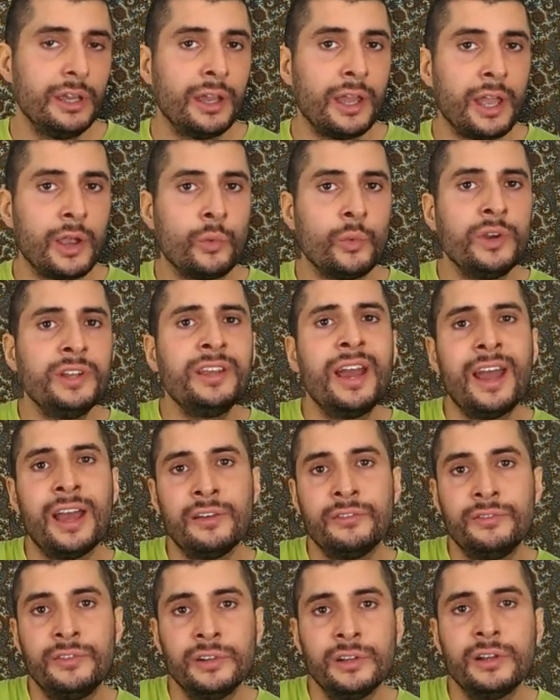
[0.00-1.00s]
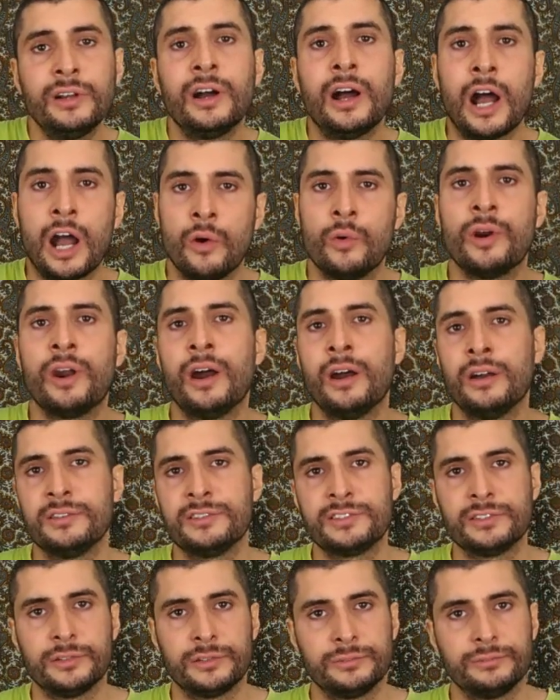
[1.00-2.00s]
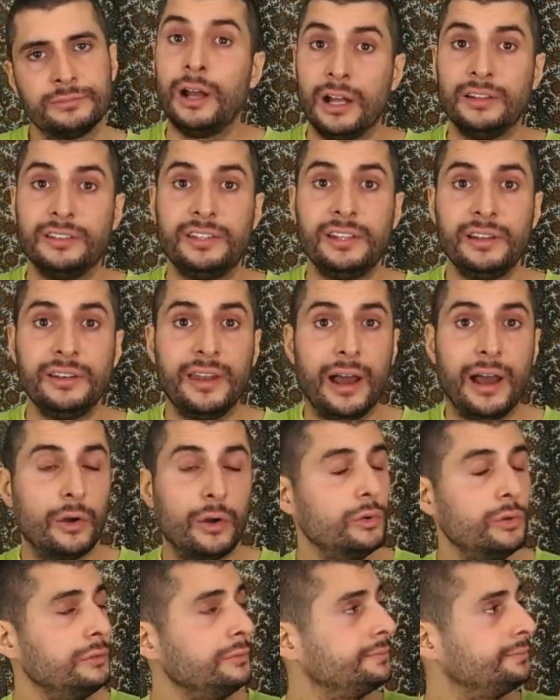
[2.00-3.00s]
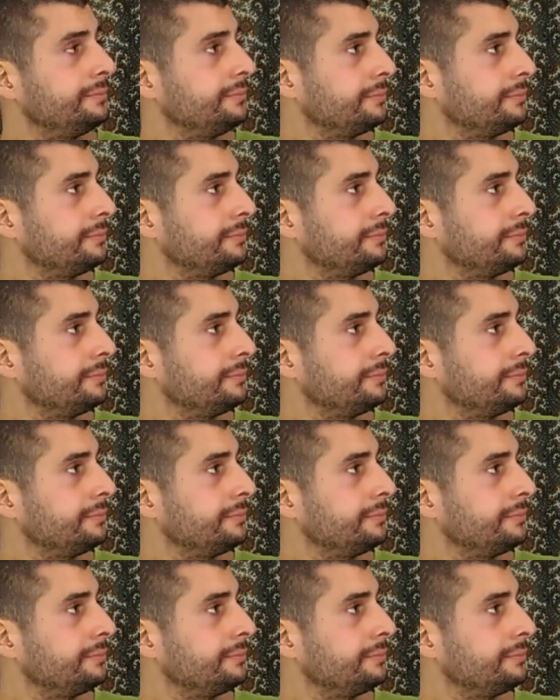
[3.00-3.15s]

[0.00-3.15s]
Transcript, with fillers: and we'd have our answer. Until now,